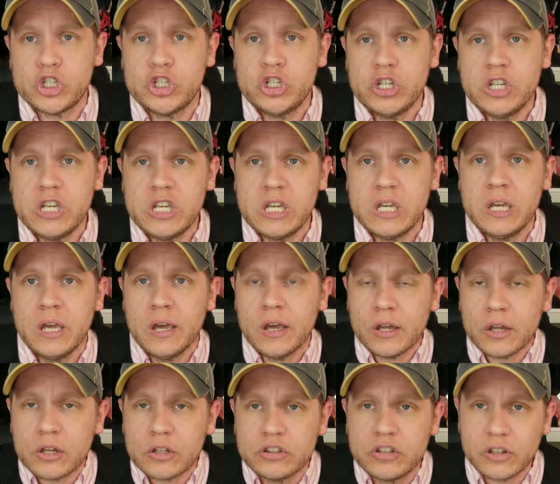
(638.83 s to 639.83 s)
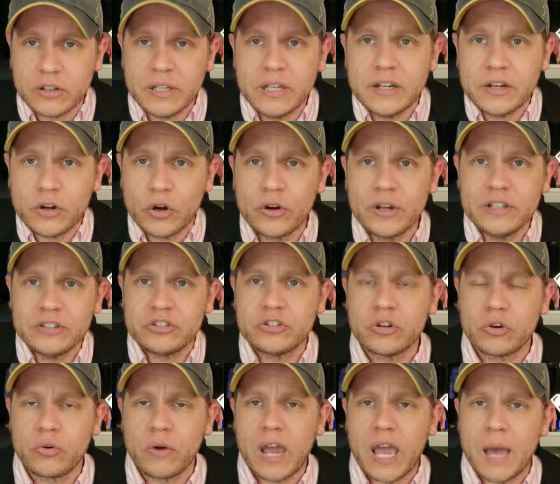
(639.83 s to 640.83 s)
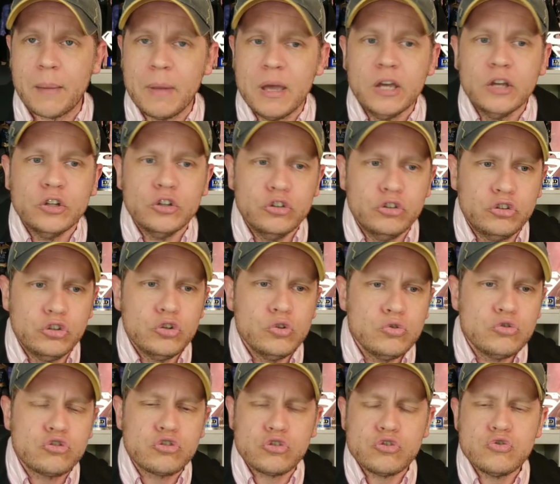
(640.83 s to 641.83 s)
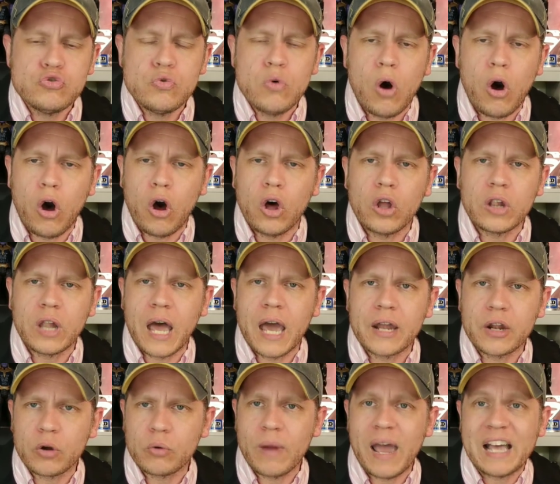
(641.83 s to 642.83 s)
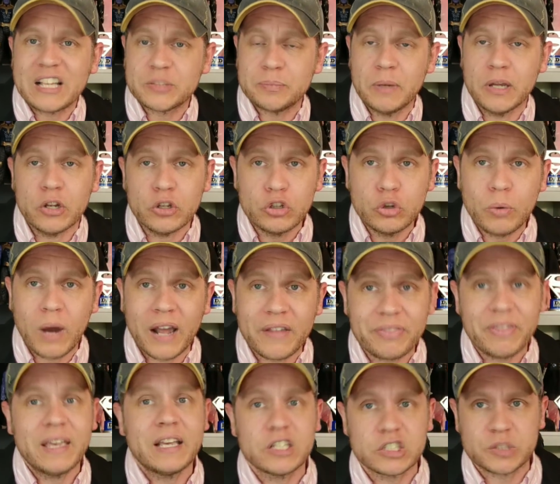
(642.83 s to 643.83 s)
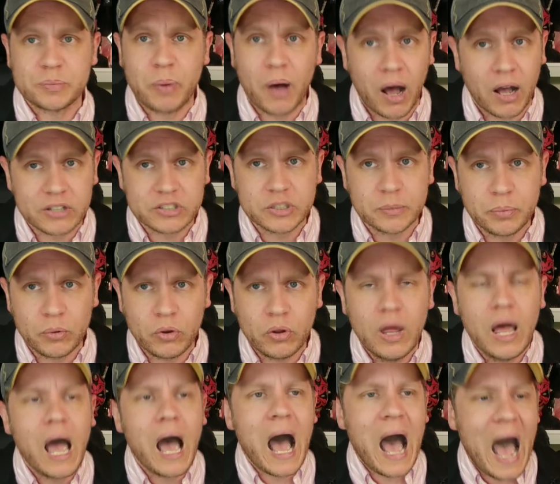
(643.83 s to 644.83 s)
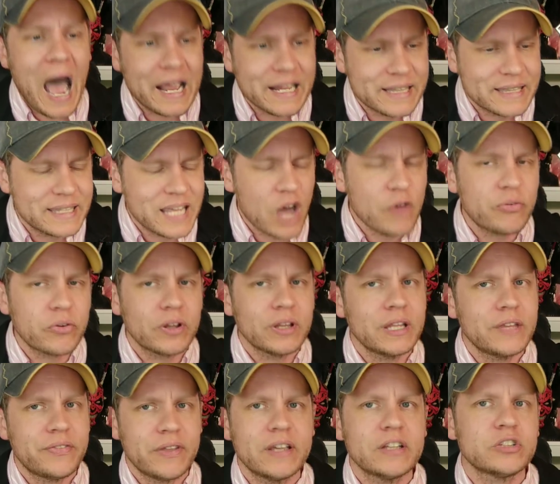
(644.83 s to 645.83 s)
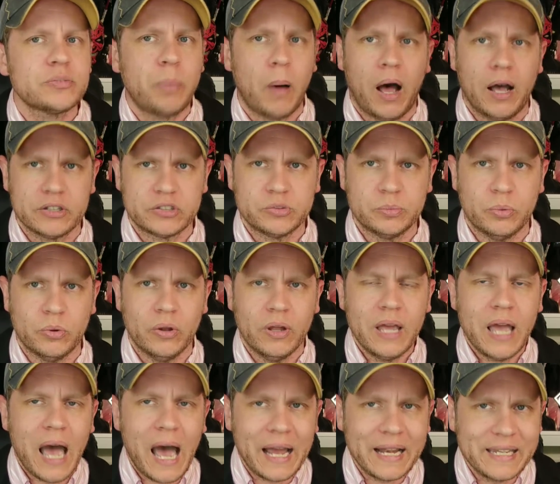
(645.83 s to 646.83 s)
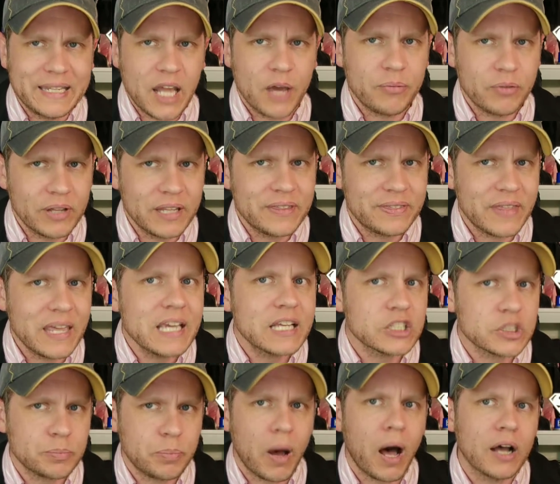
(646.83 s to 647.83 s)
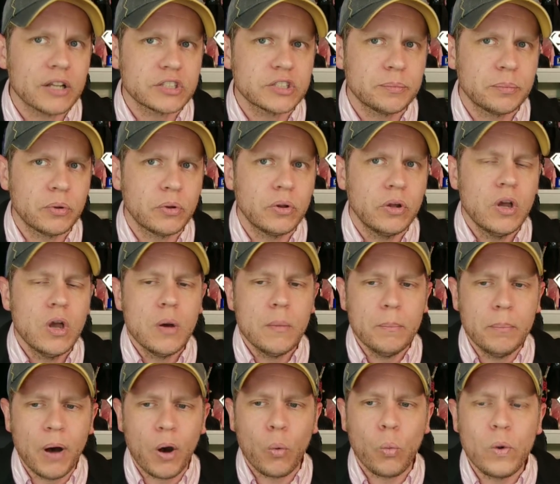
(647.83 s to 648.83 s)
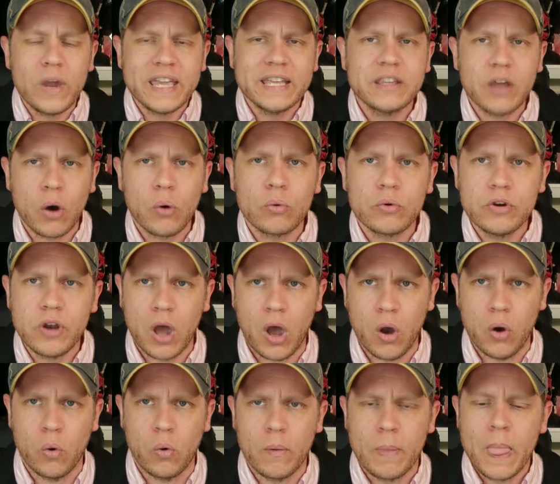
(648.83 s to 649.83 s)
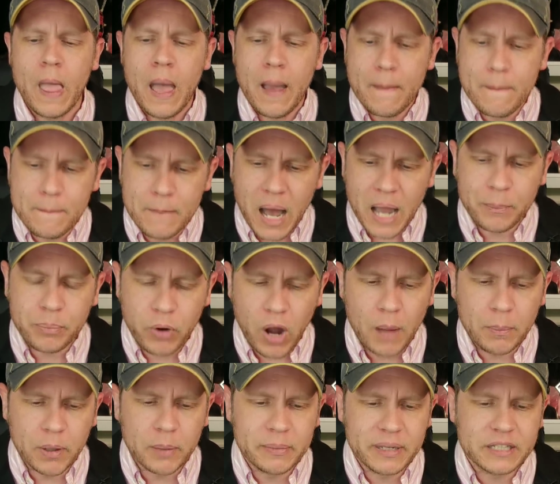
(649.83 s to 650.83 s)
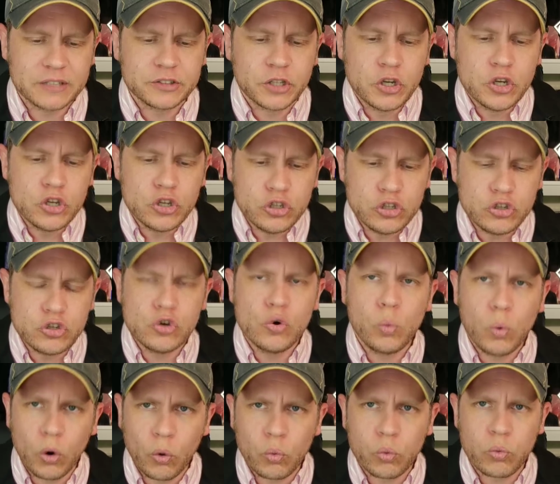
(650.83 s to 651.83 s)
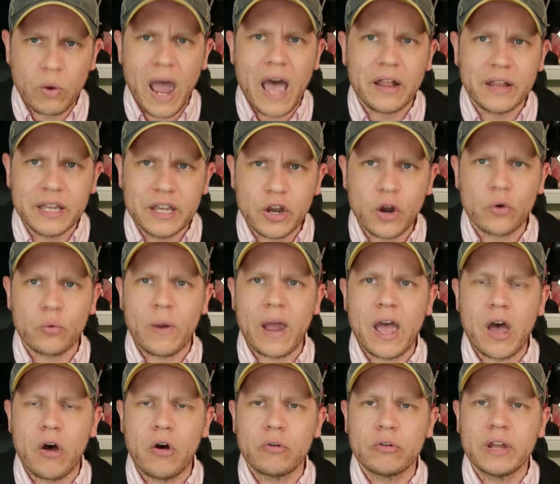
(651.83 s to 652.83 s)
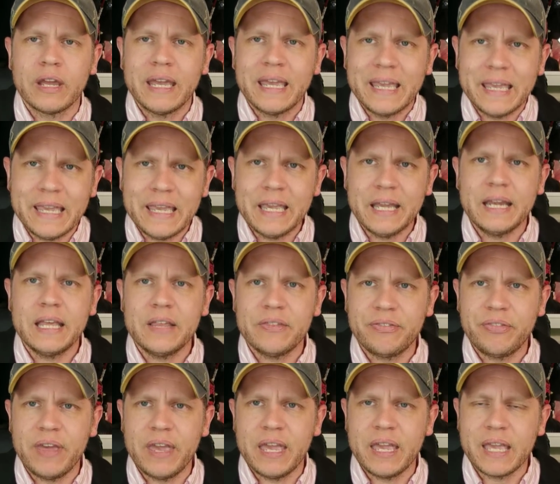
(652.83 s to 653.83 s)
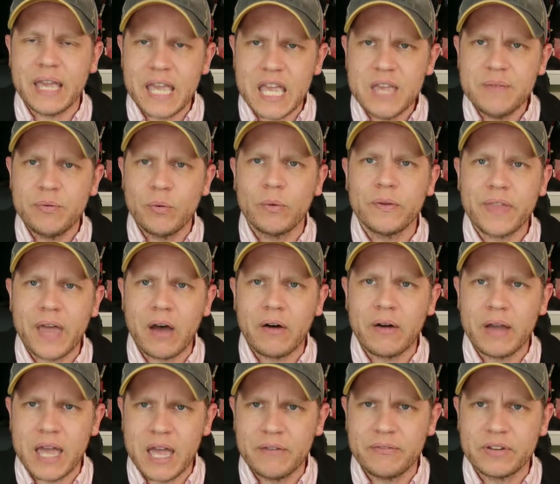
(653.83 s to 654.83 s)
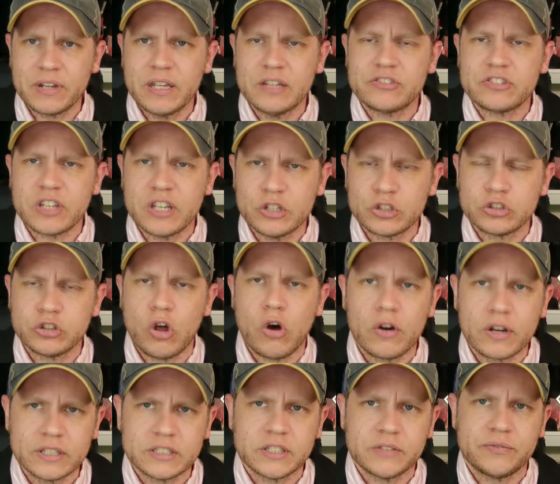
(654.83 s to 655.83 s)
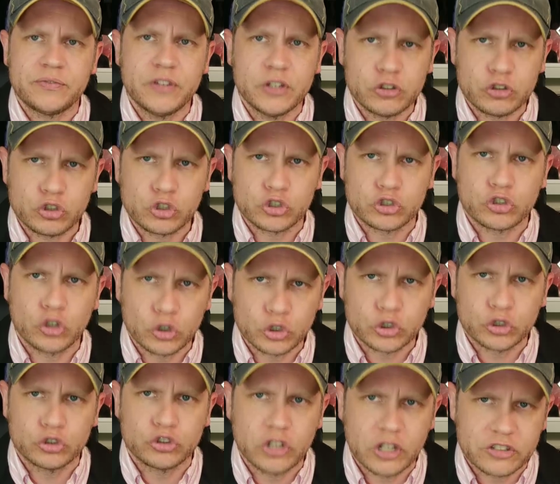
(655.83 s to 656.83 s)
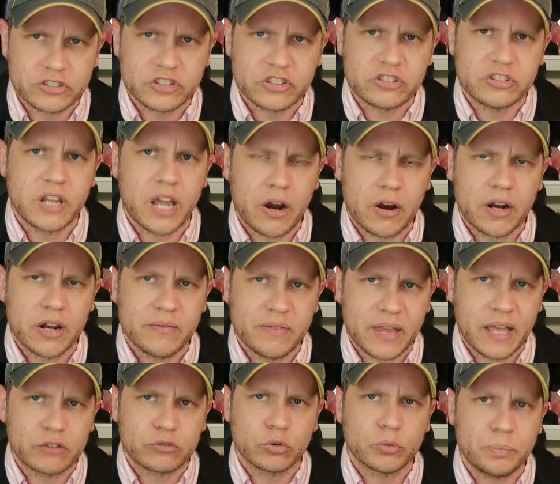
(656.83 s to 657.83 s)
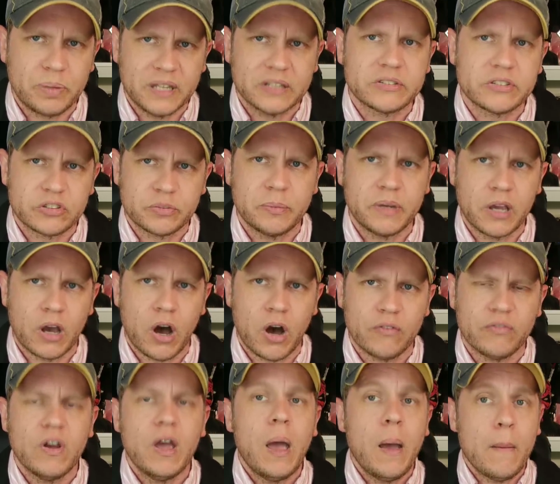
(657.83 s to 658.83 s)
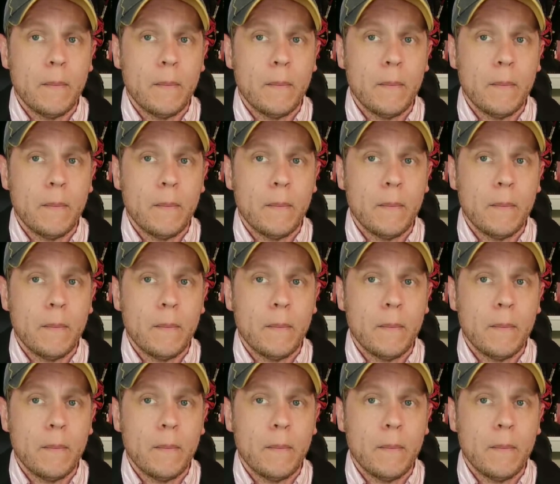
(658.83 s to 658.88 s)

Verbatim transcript: she deleted her Instagram due to online harassment. Do I think it's possible? I definitely think it's possible. I definitely think it's possible, but we don't know. My problem is you will rally around anything, even without evidence, as long as it fits your social justice narrative, and that's what pisses me off.